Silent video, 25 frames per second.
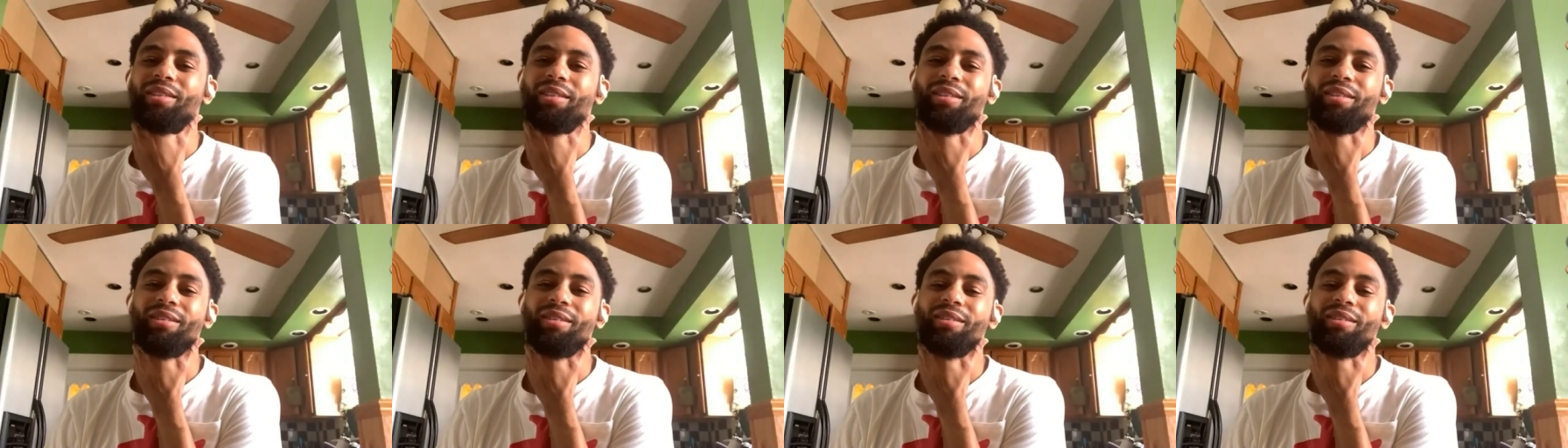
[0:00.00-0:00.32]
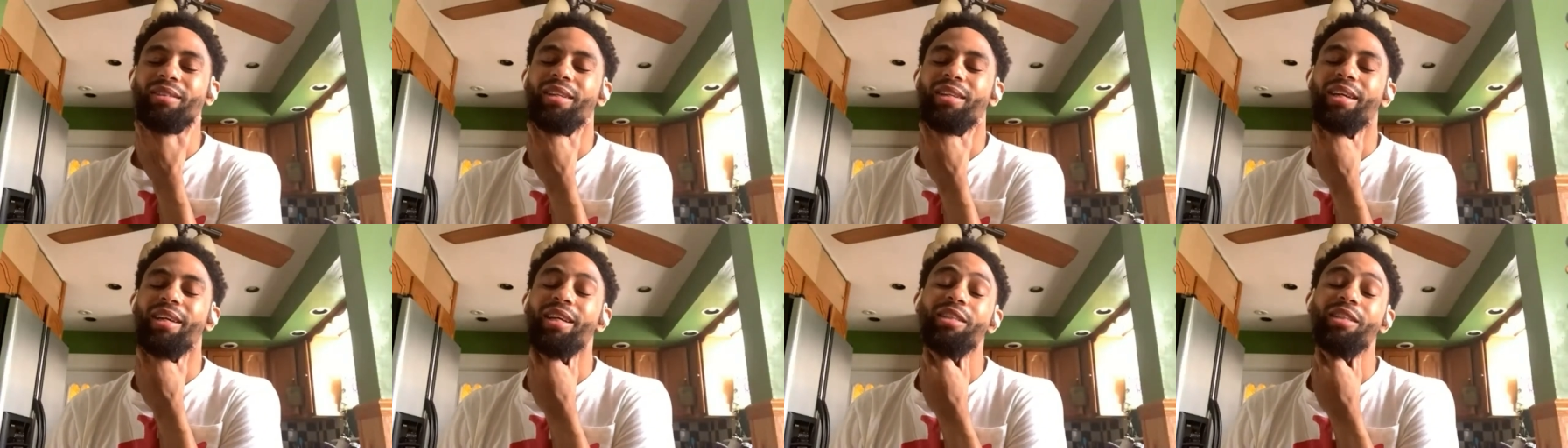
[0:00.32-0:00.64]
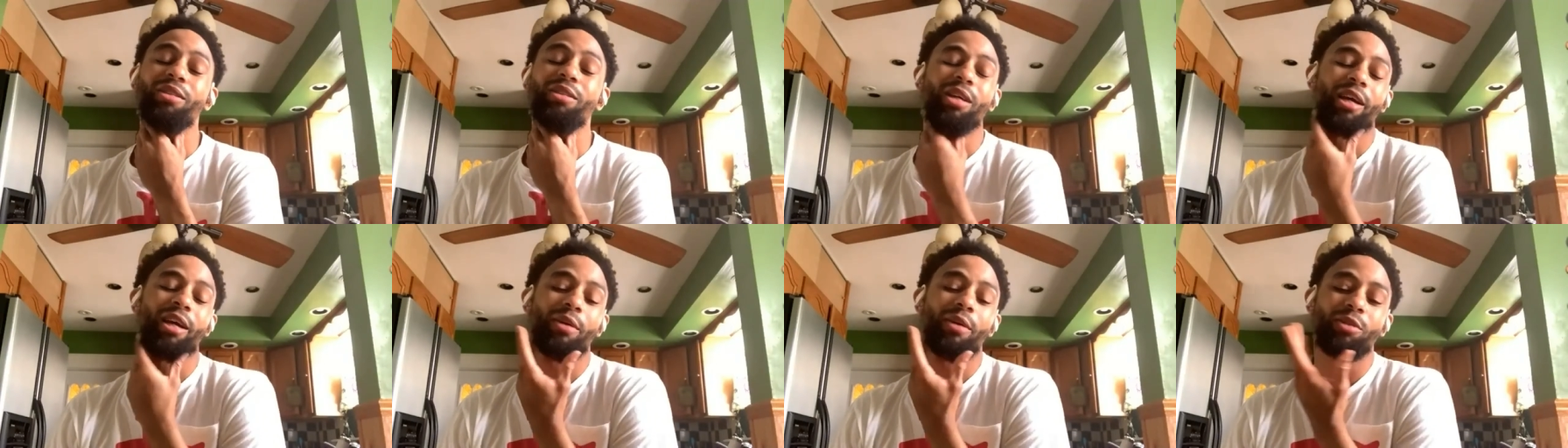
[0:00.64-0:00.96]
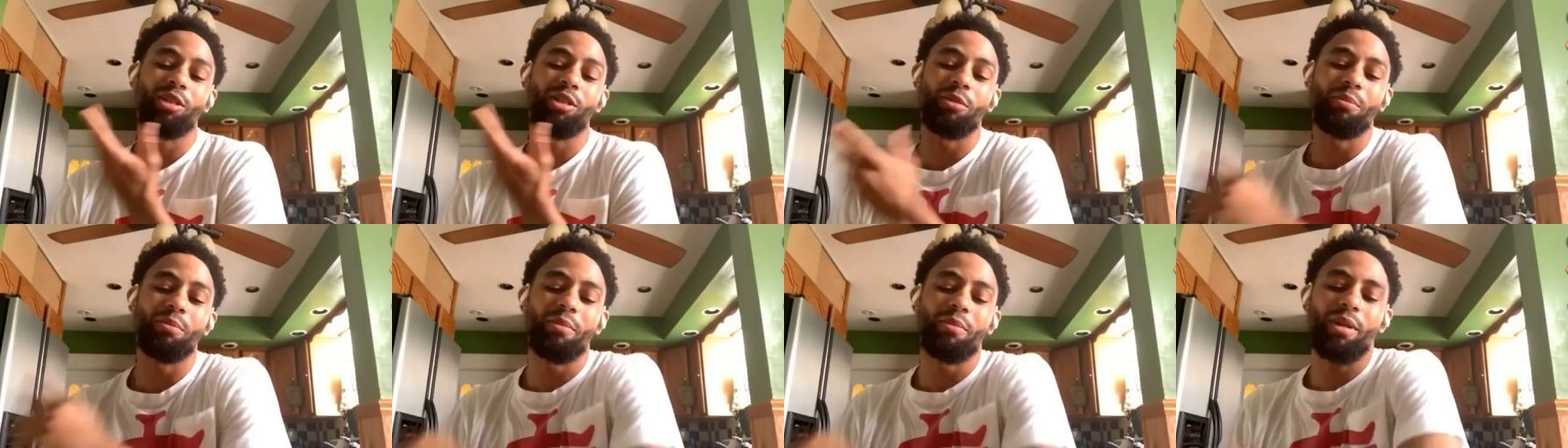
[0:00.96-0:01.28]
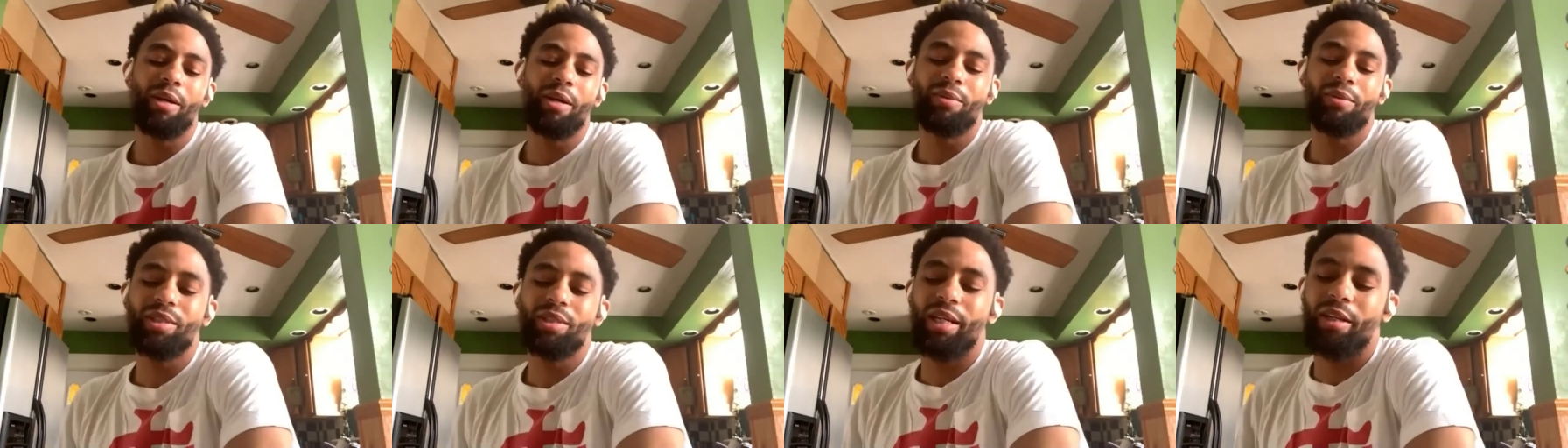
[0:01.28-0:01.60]
And like I said, that
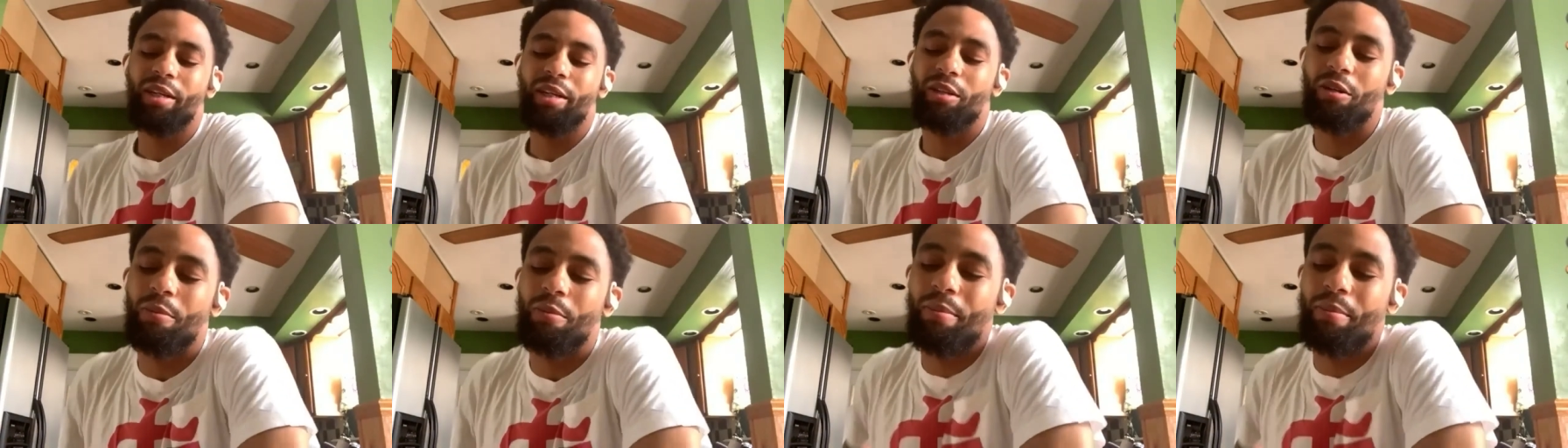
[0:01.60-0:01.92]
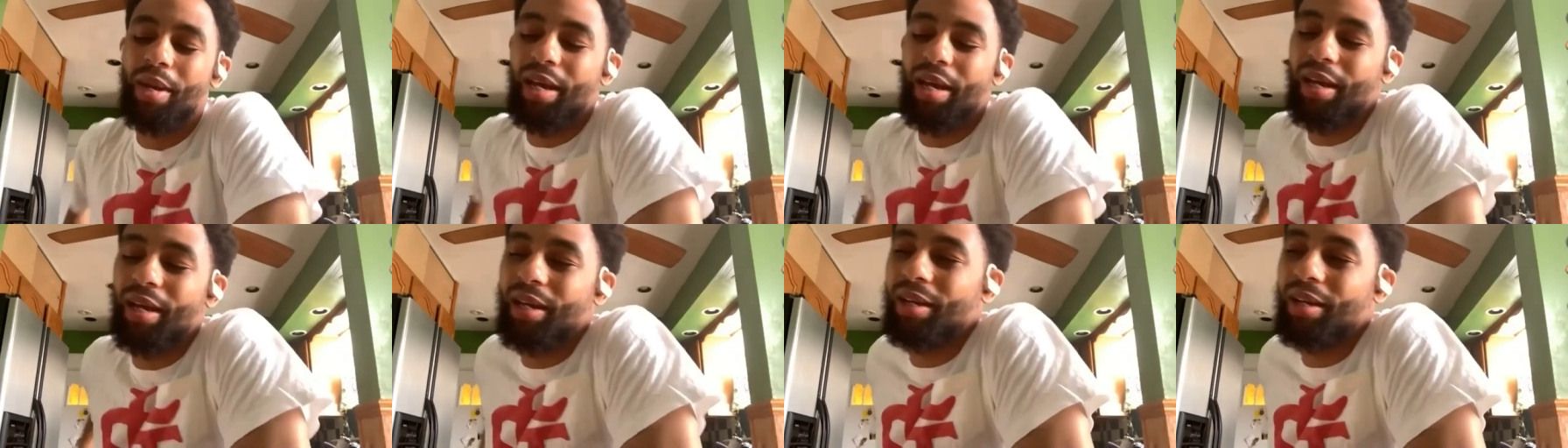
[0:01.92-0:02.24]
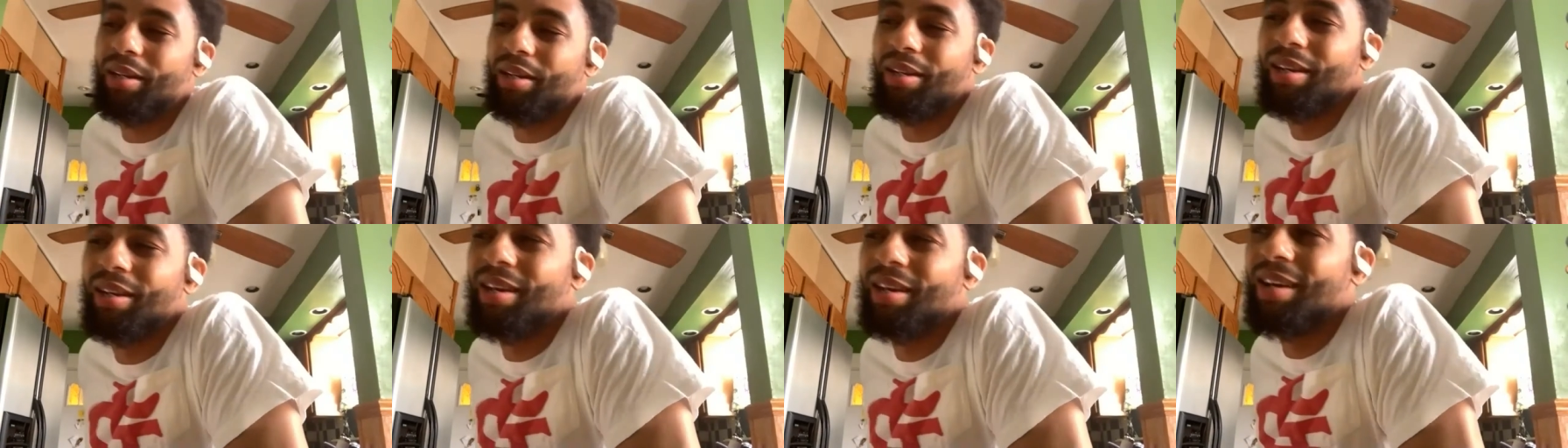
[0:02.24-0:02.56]
was like the main